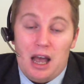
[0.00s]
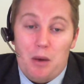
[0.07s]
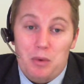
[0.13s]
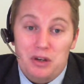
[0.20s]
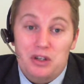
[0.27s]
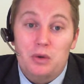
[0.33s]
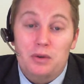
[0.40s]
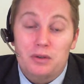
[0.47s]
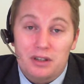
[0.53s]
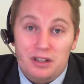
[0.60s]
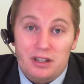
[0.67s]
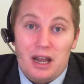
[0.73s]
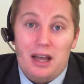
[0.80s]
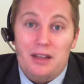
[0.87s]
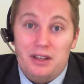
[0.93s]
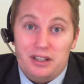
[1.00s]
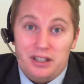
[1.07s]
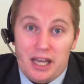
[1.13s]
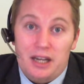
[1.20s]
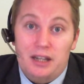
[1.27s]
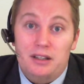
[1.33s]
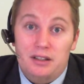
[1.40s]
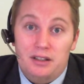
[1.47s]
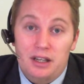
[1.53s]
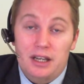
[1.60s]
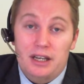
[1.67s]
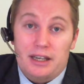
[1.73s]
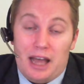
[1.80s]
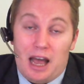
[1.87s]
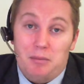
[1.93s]
and we do understand that tenants
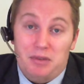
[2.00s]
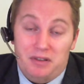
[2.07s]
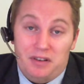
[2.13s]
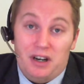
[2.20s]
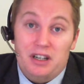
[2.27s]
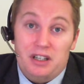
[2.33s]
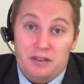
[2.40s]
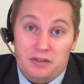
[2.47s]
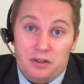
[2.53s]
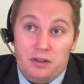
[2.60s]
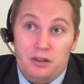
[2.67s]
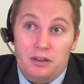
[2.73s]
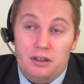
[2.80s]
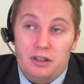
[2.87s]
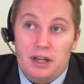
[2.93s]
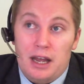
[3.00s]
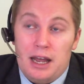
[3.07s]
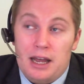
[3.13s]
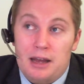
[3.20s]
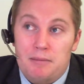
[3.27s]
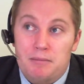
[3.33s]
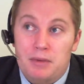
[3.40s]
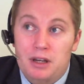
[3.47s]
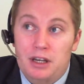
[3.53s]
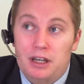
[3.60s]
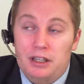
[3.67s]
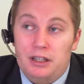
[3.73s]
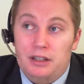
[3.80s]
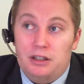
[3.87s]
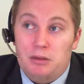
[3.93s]
can be very difficult
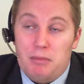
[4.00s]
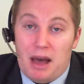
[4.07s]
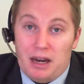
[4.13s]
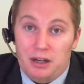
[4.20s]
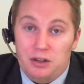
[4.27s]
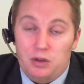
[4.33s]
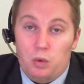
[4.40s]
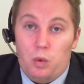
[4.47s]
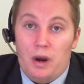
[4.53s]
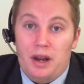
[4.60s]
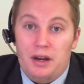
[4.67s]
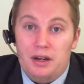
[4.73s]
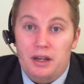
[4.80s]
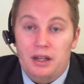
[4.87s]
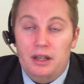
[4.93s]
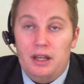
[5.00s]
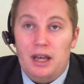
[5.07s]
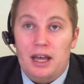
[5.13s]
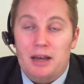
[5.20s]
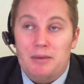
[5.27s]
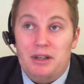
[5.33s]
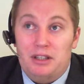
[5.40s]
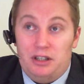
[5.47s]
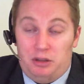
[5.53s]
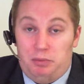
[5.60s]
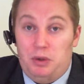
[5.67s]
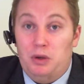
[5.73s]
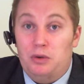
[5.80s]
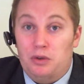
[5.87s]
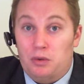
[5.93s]
to manage when a
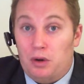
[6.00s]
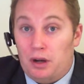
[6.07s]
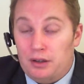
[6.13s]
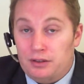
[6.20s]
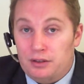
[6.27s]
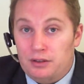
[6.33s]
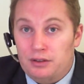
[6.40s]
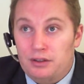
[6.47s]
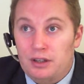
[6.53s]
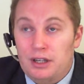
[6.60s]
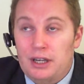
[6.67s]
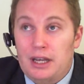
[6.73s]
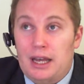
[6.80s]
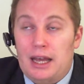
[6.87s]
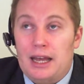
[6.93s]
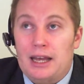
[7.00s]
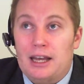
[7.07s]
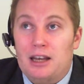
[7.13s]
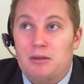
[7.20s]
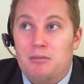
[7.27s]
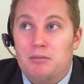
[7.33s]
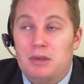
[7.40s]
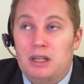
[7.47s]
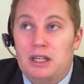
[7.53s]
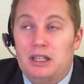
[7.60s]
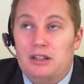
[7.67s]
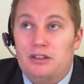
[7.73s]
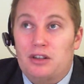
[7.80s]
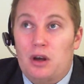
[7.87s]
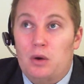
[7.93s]
dispute arises.
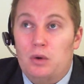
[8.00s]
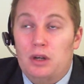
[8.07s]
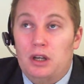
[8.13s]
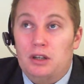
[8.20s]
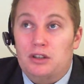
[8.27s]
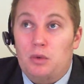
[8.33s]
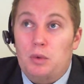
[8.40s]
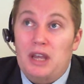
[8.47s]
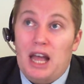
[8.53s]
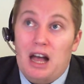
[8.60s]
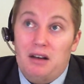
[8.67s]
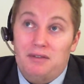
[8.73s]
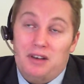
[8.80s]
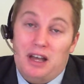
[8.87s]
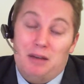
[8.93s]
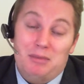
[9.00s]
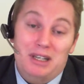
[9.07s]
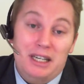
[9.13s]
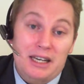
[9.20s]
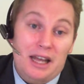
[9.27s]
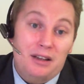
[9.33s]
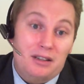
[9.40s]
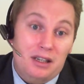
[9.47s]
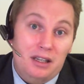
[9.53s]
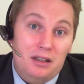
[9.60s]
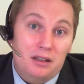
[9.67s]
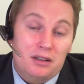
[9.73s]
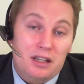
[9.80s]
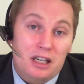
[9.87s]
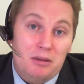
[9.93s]
So we have an in-house
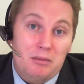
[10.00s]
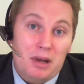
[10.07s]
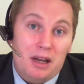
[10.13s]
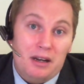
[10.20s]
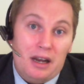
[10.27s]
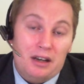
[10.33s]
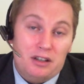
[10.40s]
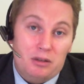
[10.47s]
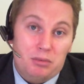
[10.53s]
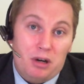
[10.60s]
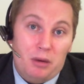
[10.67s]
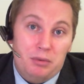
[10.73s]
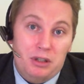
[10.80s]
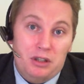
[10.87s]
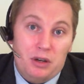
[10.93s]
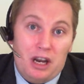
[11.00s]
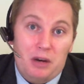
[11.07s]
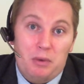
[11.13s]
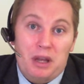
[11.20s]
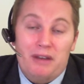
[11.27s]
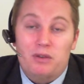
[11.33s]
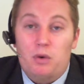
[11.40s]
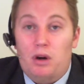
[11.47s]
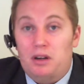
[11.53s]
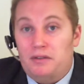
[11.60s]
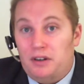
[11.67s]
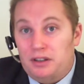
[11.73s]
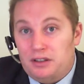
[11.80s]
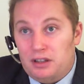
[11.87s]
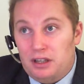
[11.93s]
legal team at National Property Trade. We have
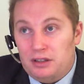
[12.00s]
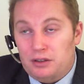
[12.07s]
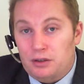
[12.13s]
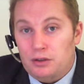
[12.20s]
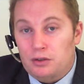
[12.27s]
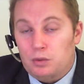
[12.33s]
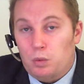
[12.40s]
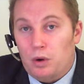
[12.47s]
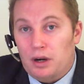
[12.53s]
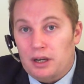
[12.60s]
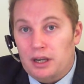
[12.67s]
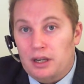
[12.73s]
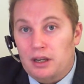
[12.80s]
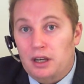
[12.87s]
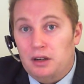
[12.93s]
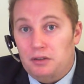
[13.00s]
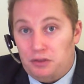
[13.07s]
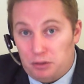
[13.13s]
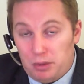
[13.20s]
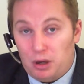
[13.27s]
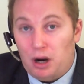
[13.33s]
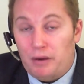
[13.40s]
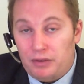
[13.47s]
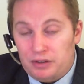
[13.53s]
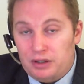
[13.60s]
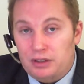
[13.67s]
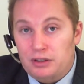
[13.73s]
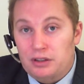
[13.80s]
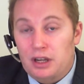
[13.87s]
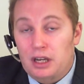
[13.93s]
qualified solicitors working from our
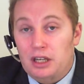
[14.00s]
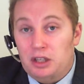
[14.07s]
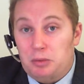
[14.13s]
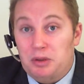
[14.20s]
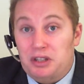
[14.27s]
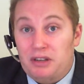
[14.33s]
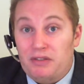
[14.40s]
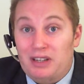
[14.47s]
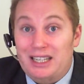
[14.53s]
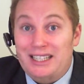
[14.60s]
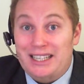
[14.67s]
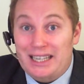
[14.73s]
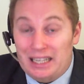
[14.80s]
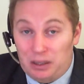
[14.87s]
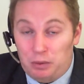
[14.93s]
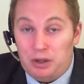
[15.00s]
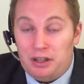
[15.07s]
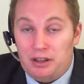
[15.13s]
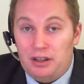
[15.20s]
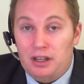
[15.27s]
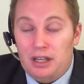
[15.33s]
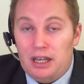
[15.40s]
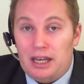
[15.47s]
offices, specifically dealing with